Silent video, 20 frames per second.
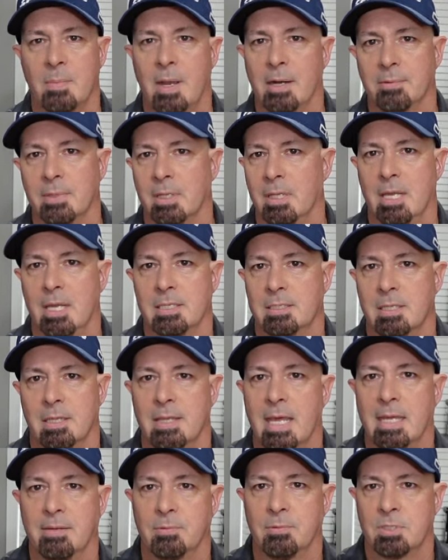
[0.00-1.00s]
sim, I realized
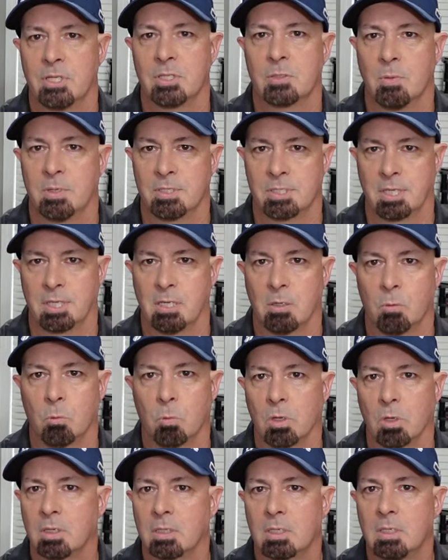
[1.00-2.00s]
that that just wasn't going
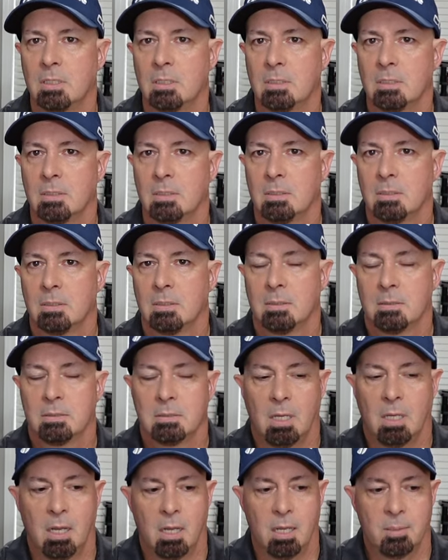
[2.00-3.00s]
to work.
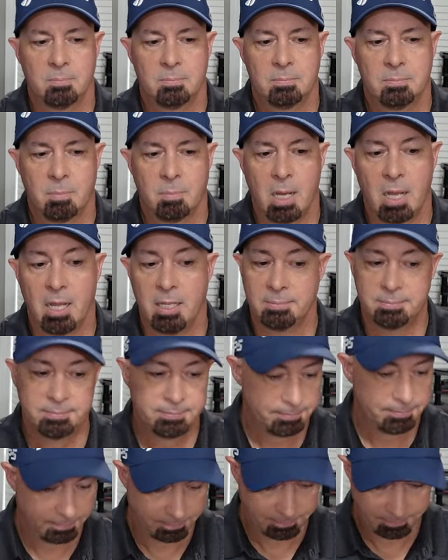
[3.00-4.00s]
But
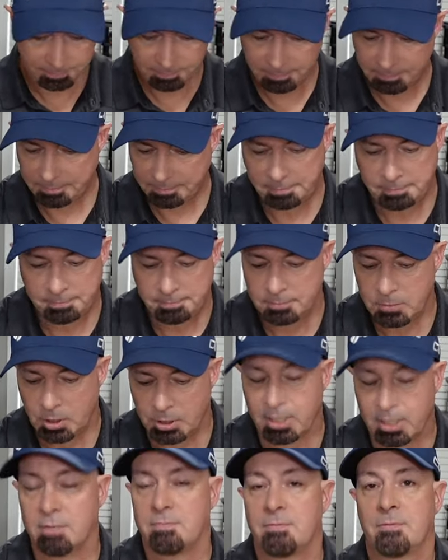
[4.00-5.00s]

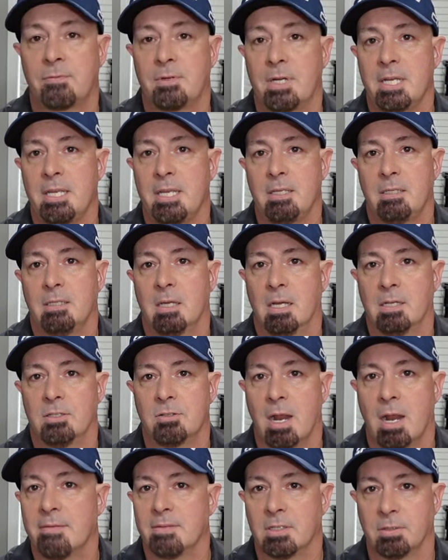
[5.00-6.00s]
you get free
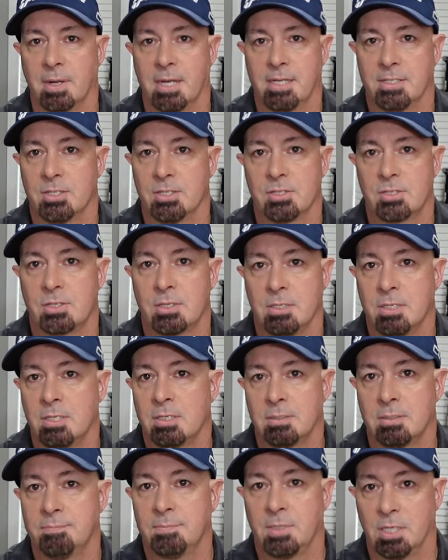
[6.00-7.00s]
driving ranges and
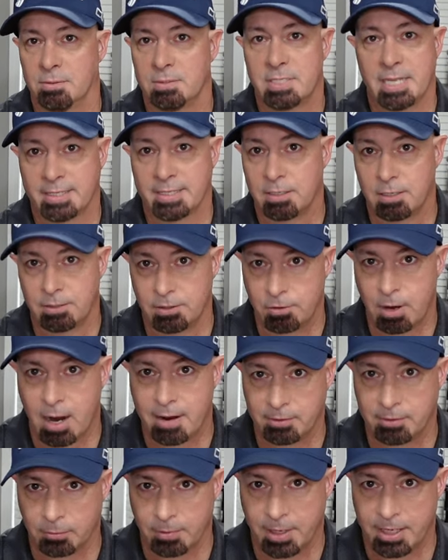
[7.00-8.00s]
you can, you know, take it to the
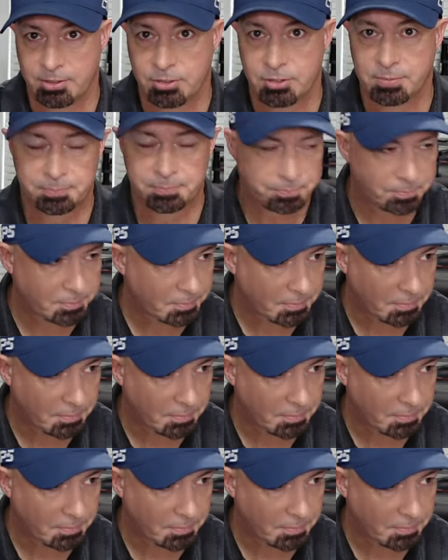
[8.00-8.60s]
driving range,